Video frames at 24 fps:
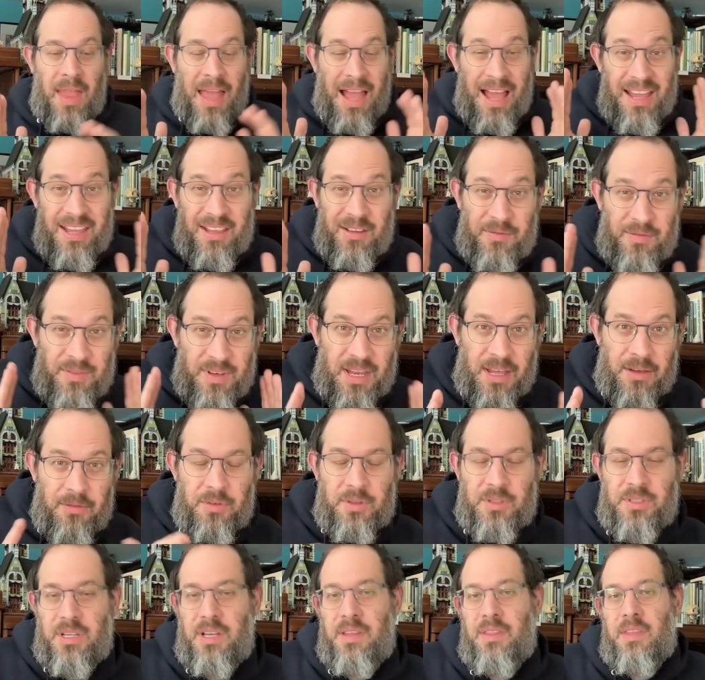I have never
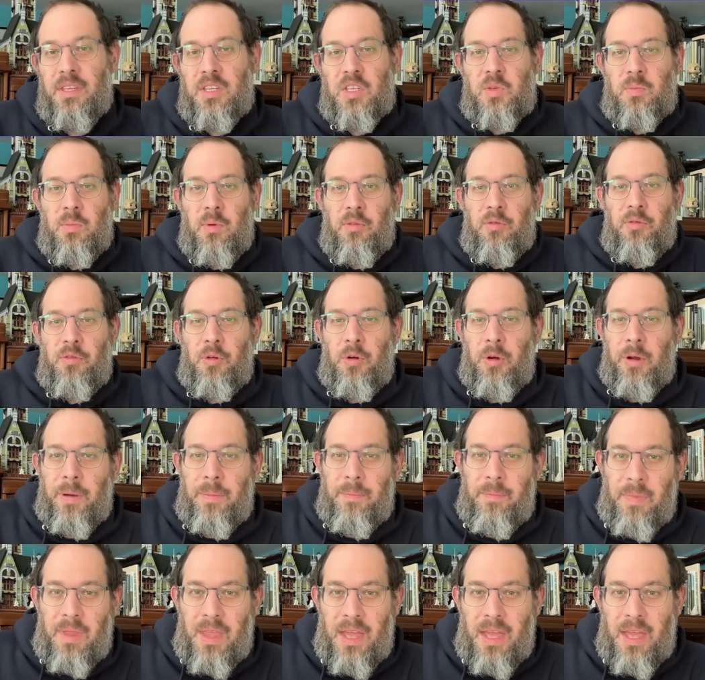done this before.